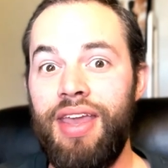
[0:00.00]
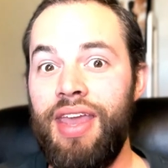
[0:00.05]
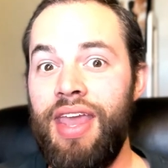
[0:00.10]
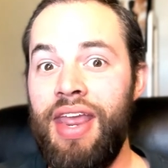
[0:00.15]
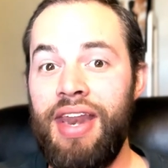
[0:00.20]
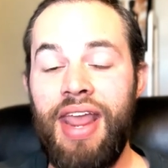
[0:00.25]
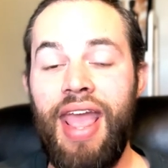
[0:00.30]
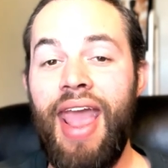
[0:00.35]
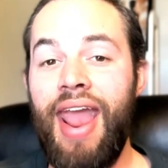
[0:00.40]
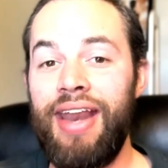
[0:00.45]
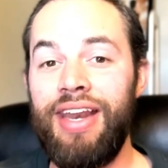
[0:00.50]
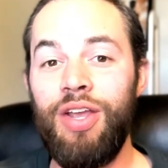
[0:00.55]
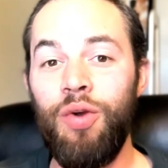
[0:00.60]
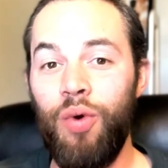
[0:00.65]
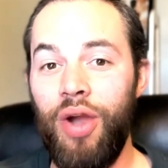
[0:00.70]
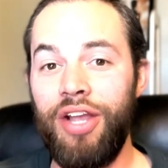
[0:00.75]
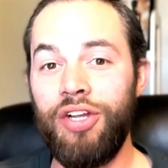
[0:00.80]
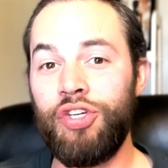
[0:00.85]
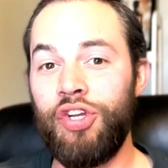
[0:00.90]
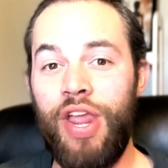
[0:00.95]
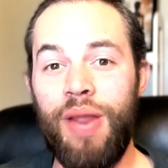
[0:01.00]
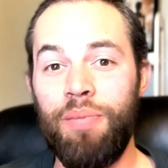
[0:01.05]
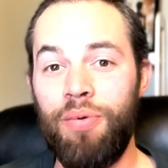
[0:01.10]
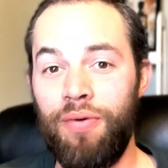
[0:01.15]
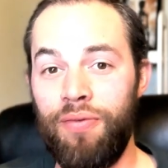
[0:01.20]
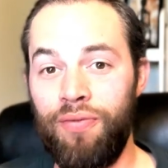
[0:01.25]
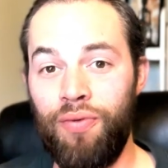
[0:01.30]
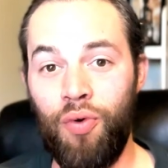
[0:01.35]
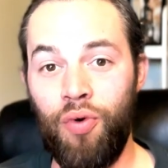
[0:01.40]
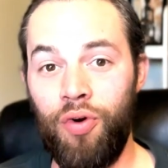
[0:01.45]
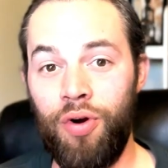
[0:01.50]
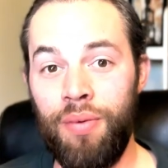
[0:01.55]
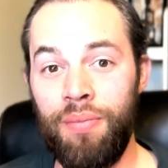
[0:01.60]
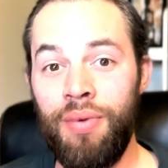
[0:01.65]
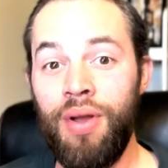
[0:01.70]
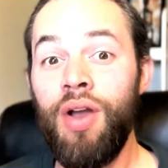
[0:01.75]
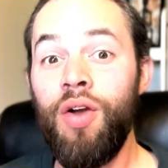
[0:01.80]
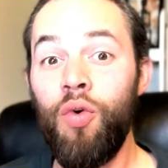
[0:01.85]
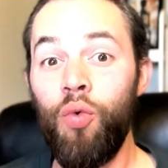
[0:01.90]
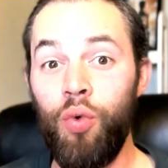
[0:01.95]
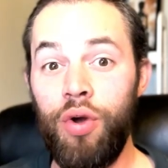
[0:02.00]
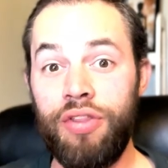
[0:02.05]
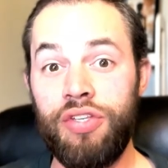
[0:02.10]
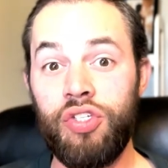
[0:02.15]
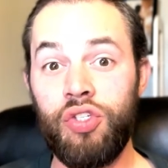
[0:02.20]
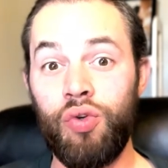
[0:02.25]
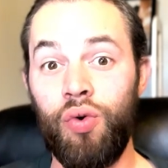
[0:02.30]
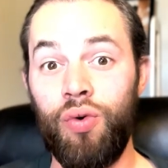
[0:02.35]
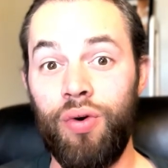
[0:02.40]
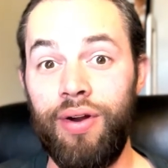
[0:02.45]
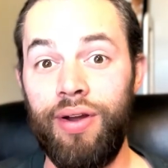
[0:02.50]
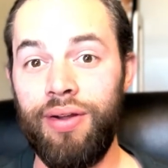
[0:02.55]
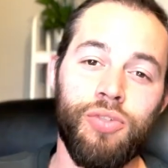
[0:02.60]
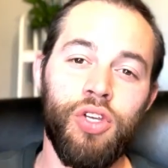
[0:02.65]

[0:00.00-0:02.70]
in any way, shape, or form with Sora.